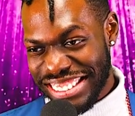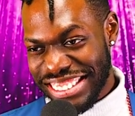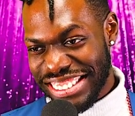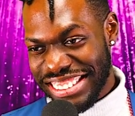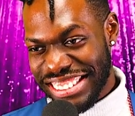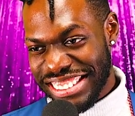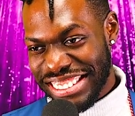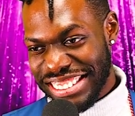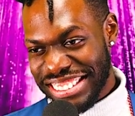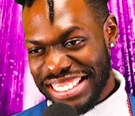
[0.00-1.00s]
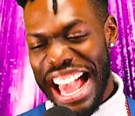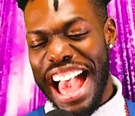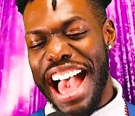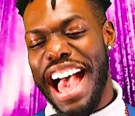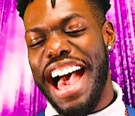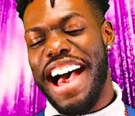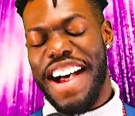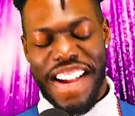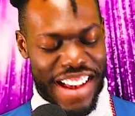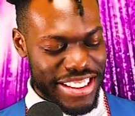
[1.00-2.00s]
I can't think of anything else.
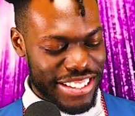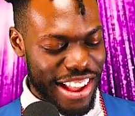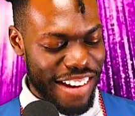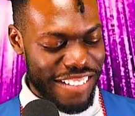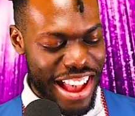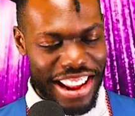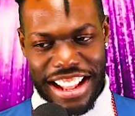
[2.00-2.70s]
No, it's all right.